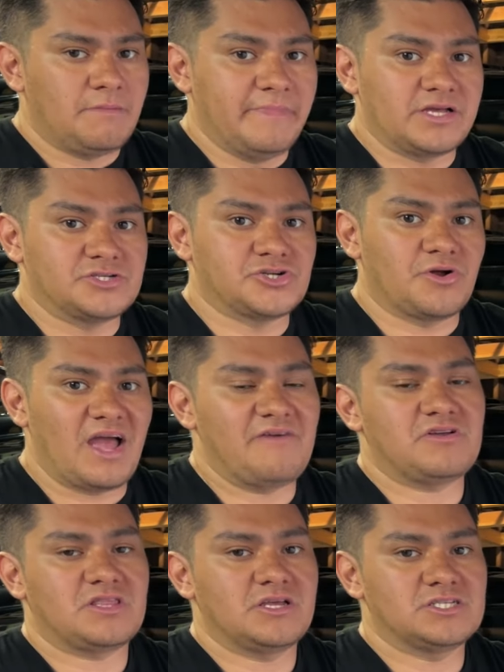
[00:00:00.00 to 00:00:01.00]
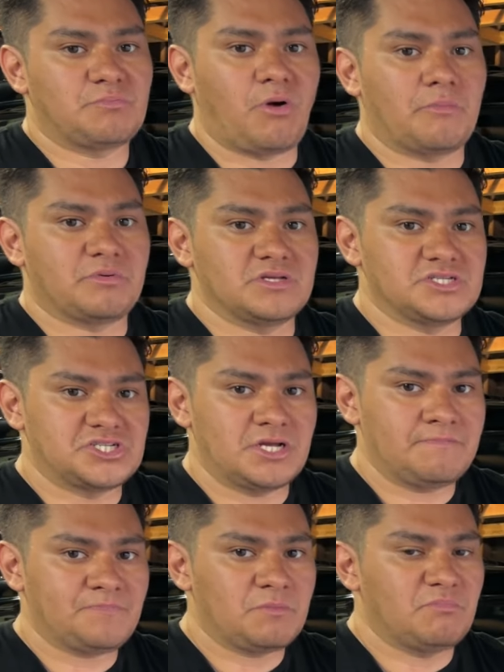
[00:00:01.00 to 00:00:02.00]
making sure everything is properly
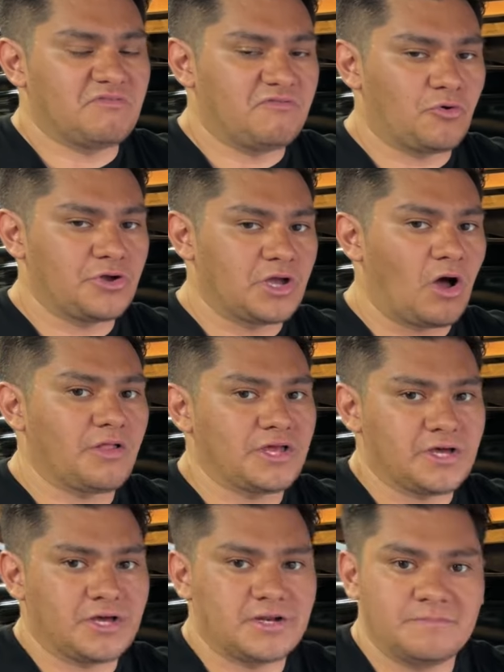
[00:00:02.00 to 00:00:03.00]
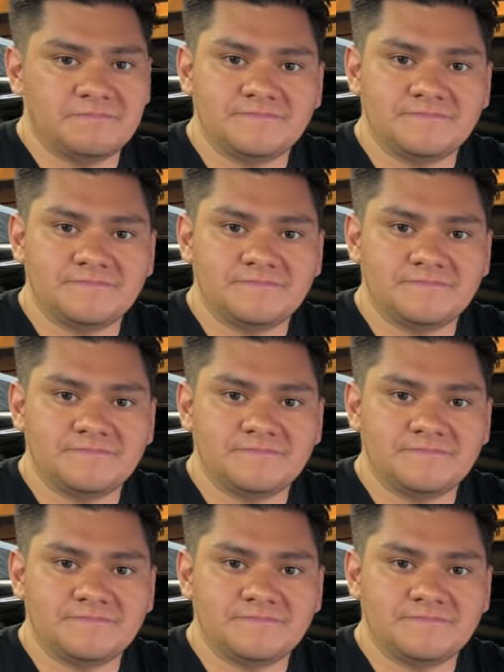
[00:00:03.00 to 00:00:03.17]
shimmed before you call it good.